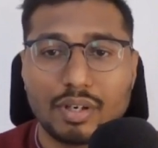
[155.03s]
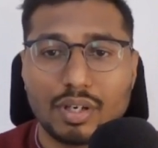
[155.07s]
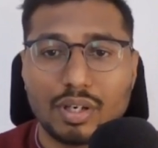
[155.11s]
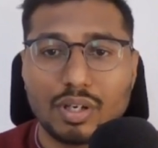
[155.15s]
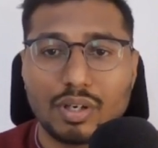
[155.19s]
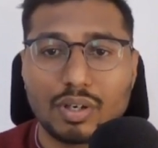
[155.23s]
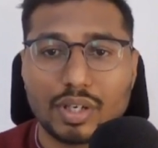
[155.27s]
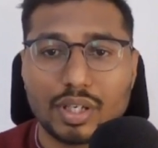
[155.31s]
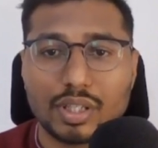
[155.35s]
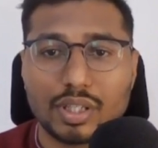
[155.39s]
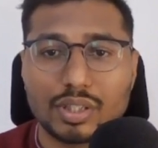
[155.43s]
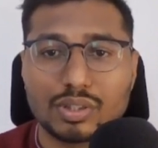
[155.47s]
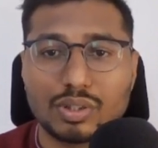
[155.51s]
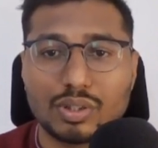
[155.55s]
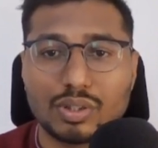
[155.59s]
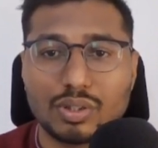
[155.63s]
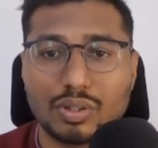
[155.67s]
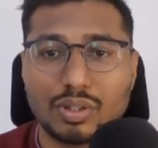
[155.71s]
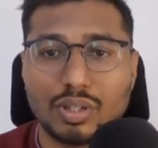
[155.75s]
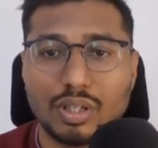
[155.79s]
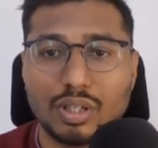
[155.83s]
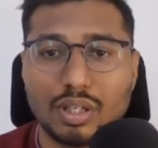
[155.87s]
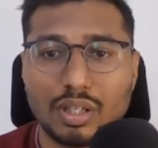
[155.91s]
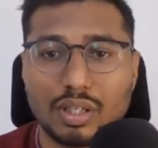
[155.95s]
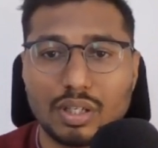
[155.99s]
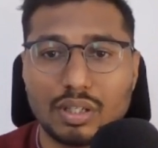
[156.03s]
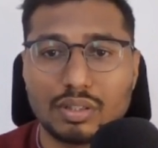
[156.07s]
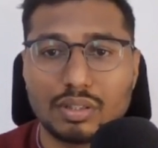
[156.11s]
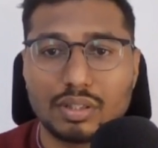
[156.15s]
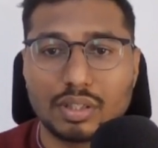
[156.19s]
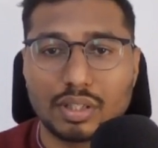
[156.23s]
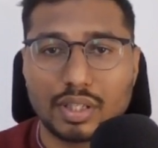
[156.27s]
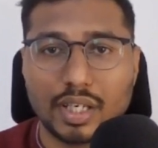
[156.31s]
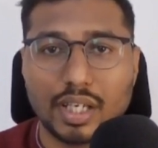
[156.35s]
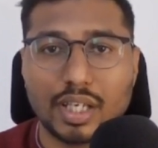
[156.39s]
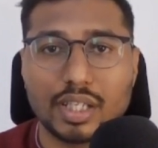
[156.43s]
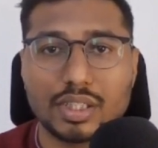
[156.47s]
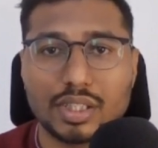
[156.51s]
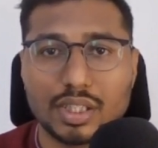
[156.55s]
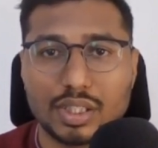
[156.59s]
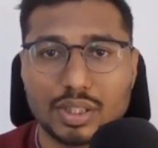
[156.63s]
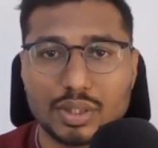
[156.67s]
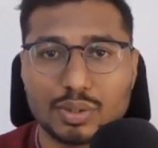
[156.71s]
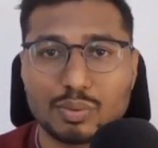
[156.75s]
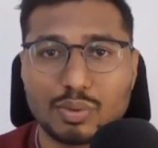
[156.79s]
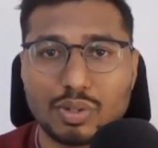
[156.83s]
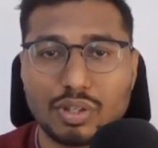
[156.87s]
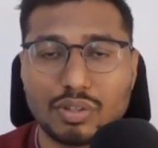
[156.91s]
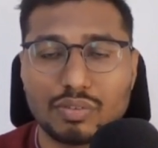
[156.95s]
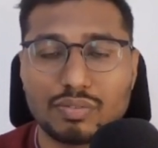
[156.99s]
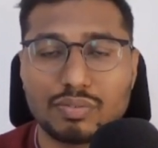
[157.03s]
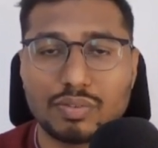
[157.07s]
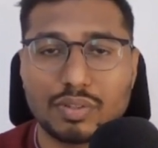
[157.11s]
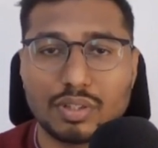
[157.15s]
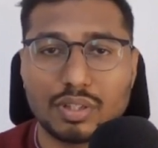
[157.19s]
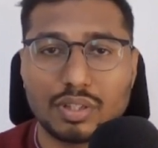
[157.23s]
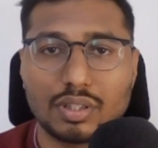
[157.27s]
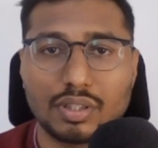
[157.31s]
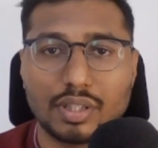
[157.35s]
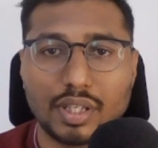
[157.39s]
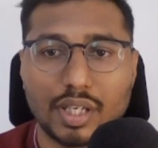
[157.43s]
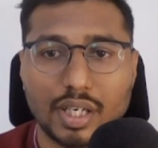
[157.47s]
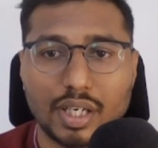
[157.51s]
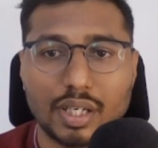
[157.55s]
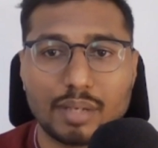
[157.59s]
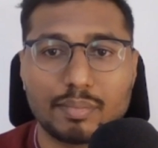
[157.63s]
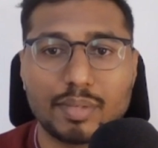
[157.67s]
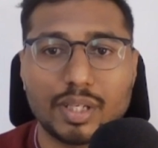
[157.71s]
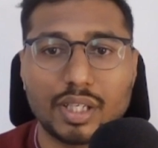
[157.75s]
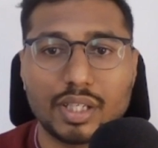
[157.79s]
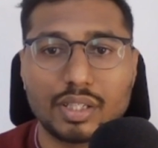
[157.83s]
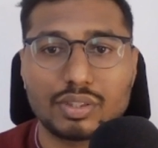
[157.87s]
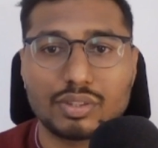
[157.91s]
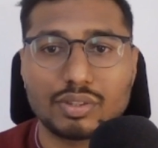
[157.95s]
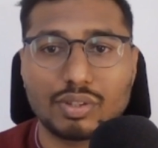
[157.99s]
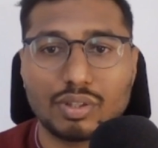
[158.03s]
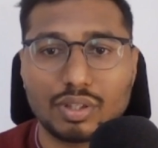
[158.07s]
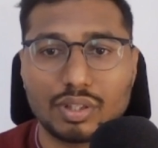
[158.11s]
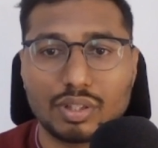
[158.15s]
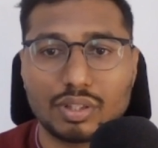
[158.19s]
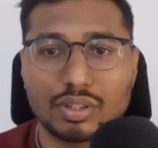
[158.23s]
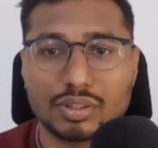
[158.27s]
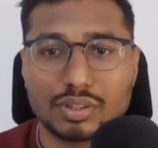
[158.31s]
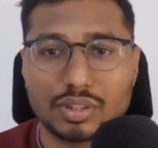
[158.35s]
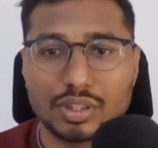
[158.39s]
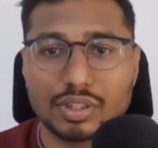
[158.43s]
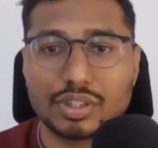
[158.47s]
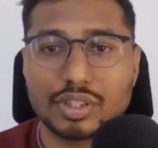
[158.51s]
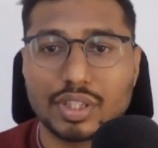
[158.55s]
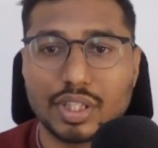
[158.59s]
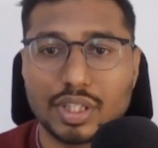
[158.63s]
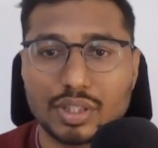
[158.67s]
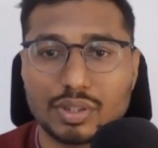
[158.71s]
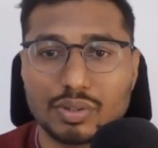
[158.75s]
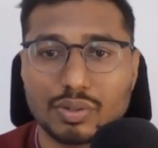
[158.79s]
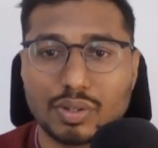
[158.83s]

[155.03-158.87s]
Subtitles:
Okay, so the cases of database or such things,